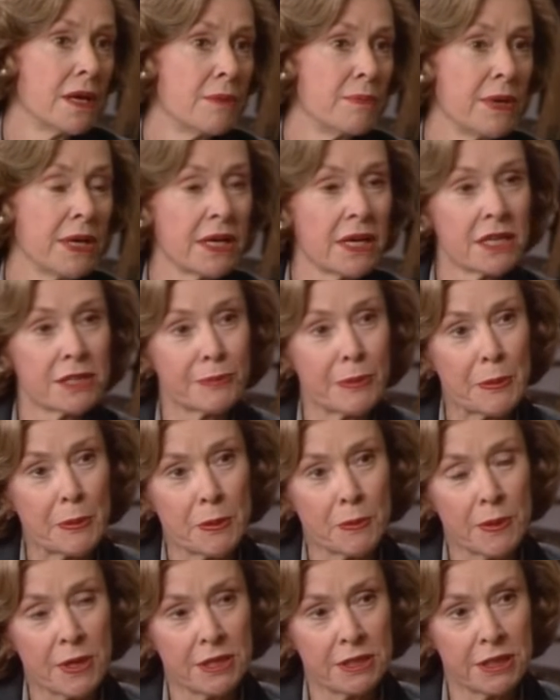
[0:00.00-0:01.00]
because we were
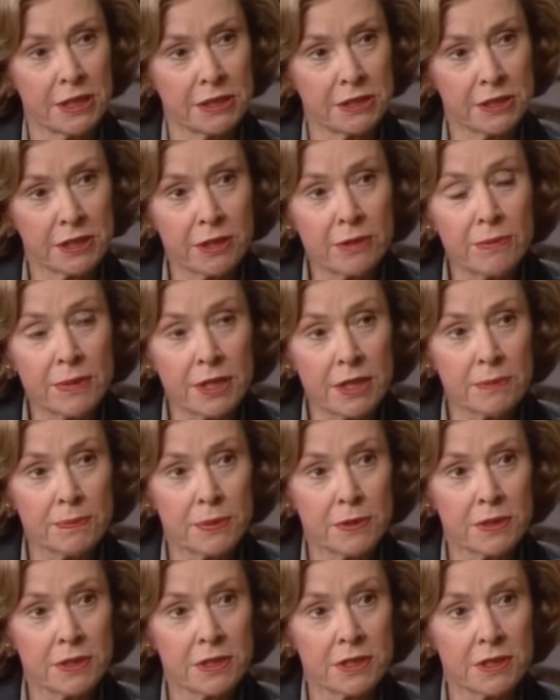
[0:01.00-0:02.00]
reaching so many
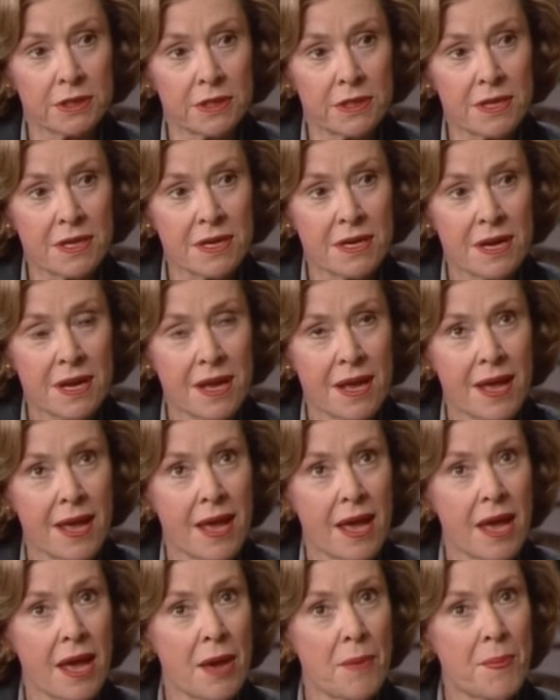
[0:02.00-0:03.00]
poor children.
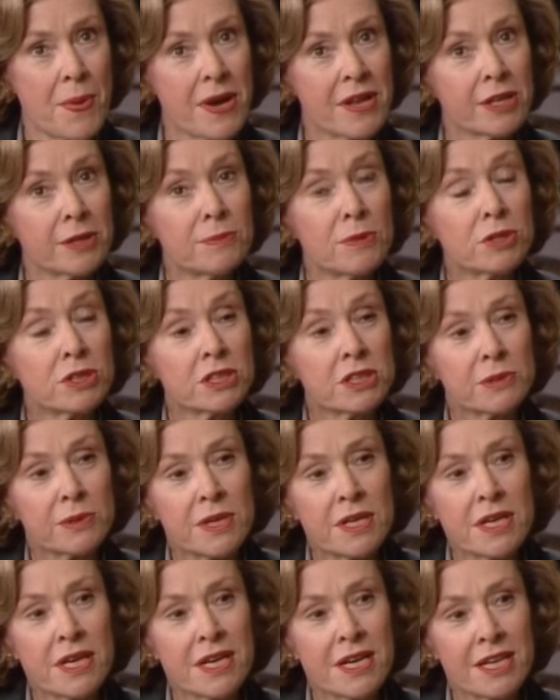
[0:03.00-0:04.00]
But the most
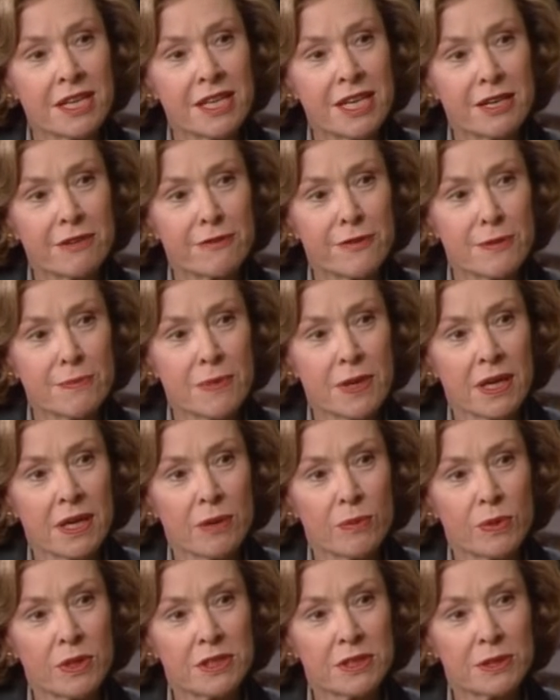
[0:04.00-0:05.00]
thrilling, I think, for me
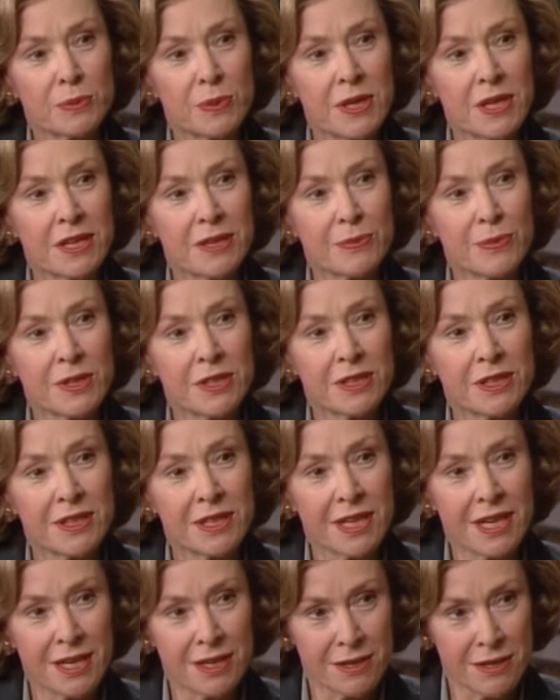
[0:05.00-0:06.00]
was when it went to
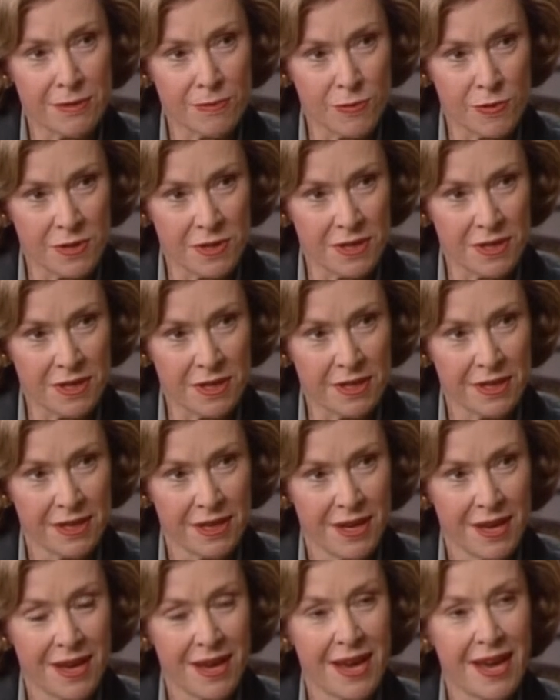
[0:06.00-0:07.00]
the Arab world,
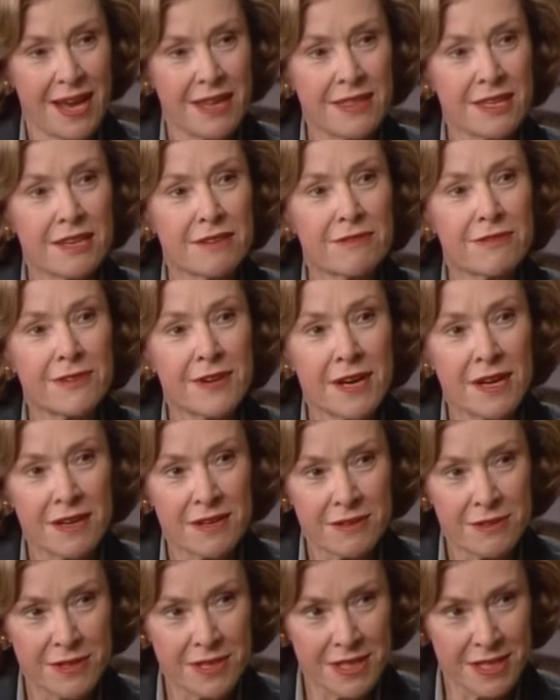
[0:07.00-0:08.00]
and then
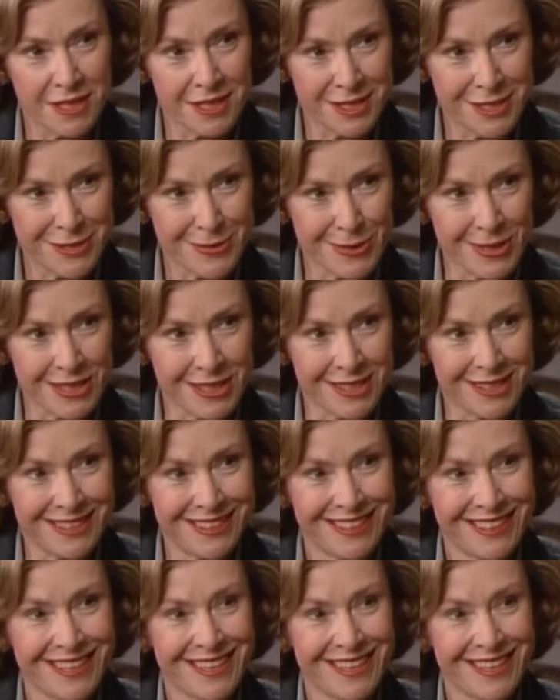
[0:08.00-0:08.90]
followed in Israel,